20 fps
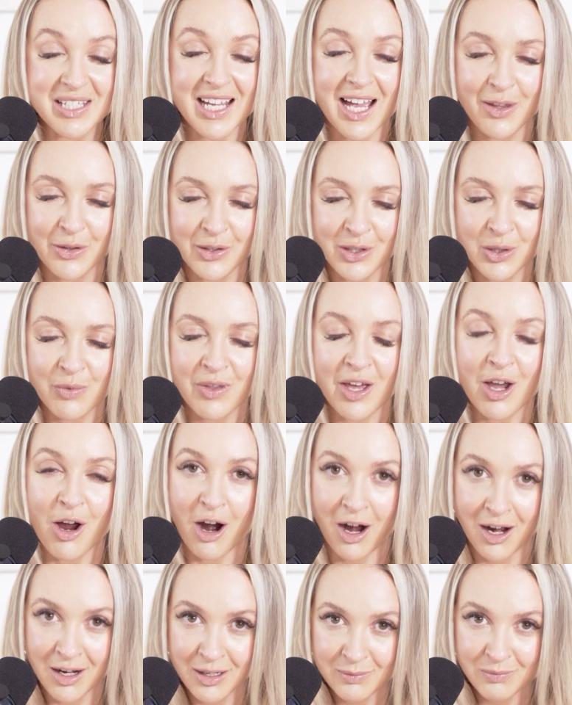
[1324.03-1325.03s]
telling you they
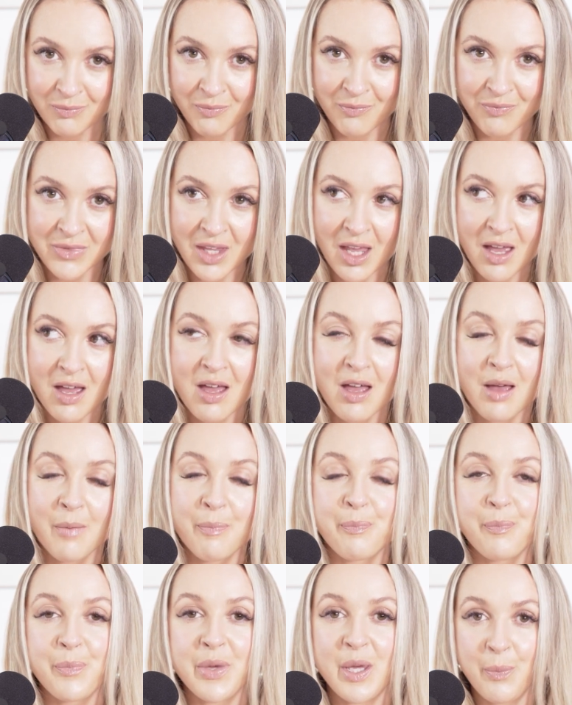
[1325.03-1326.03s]
are.
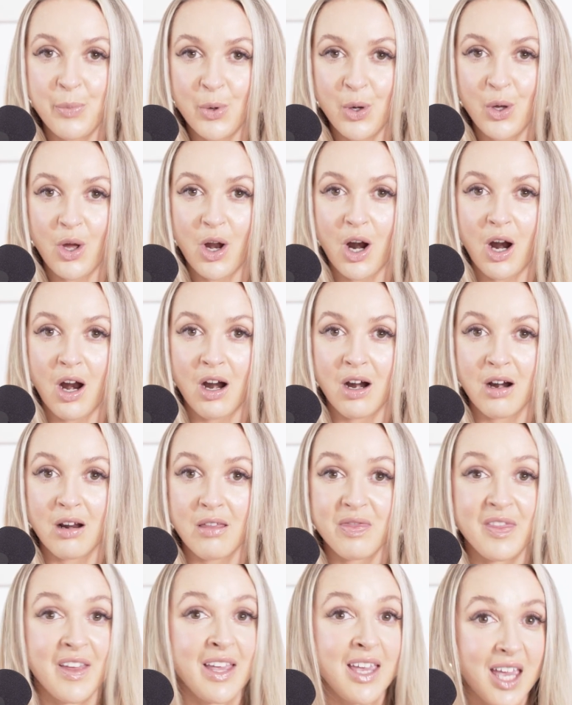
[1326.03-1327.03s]
People are
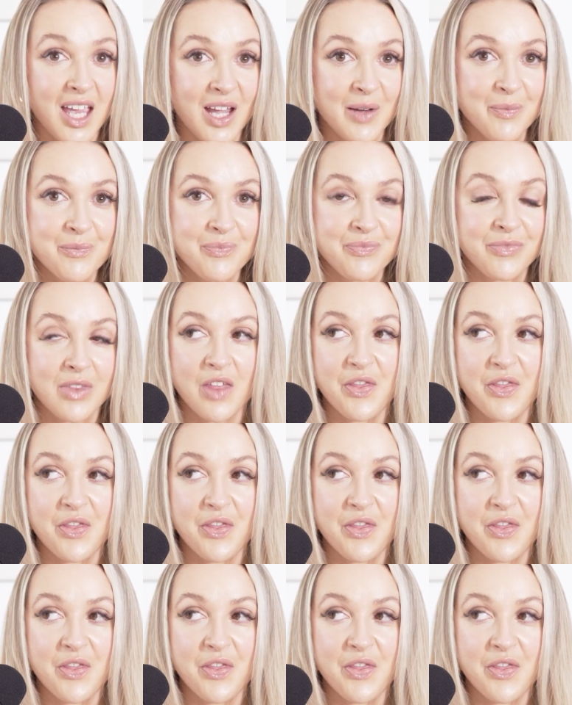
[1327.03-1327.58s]
thinking,